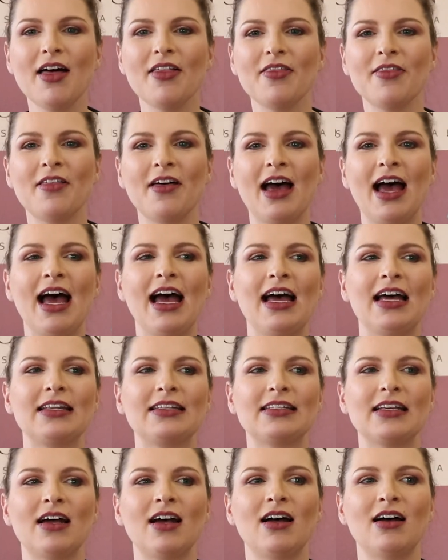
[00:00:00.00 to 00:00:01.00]

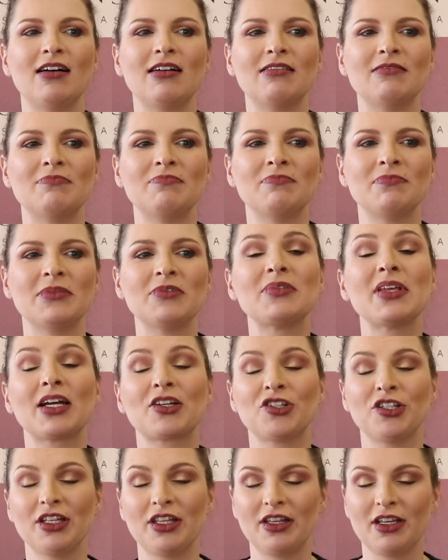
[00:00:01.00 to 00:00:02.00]
that was
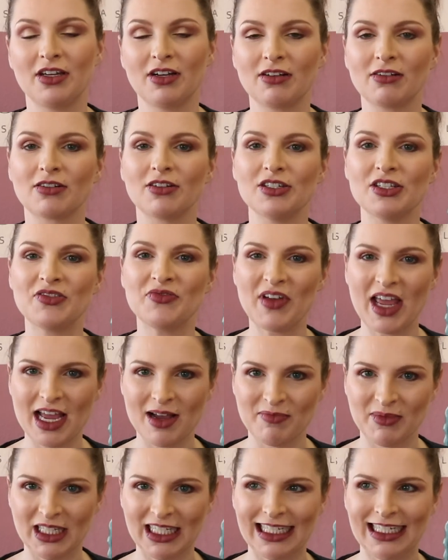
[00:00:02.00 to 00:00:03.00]
actually the young girl's
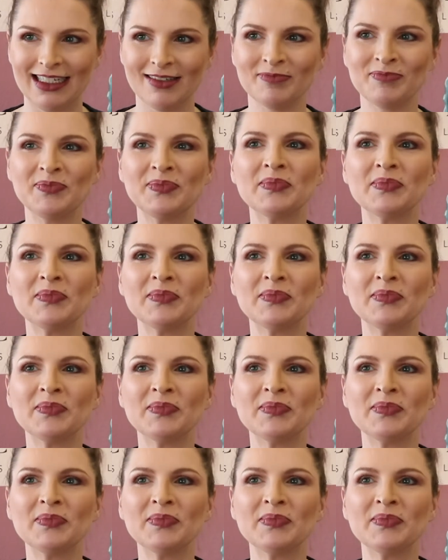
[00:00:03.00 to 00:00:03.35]
family.